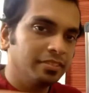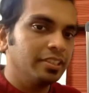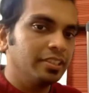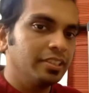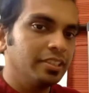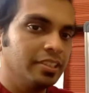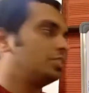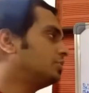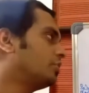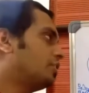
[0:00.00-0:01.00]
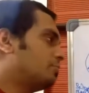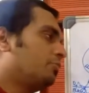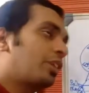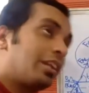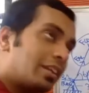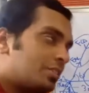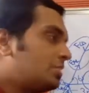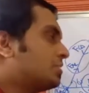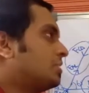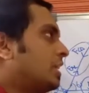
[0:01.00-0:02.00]
Let me consider joint B. You can
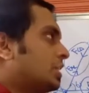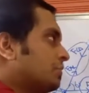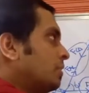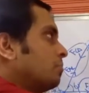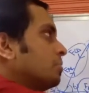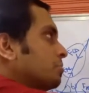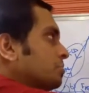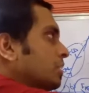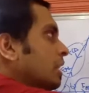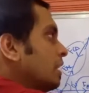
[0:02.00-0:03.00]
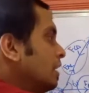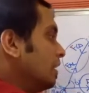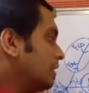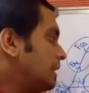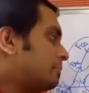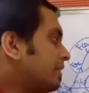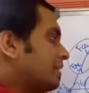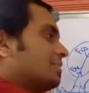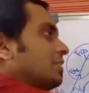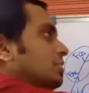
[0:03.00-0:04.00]
consider C as well, no issues. Let me
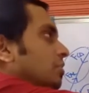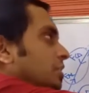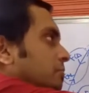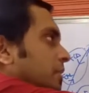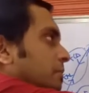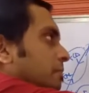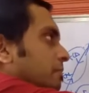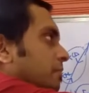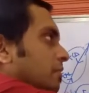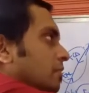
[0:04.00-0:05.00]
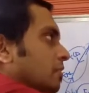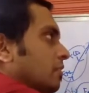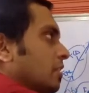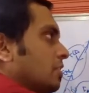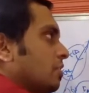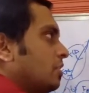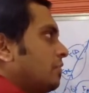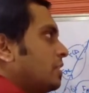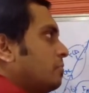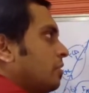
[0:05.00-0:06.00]
consider joint B. I'll draw the
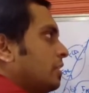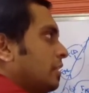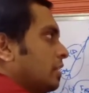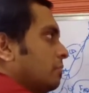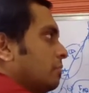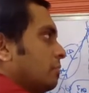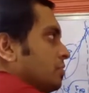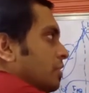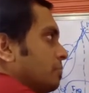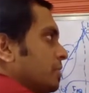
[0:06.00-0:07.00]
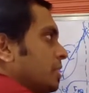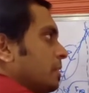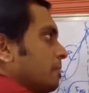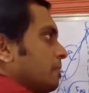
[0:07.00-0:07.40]
free body diagram of joint B.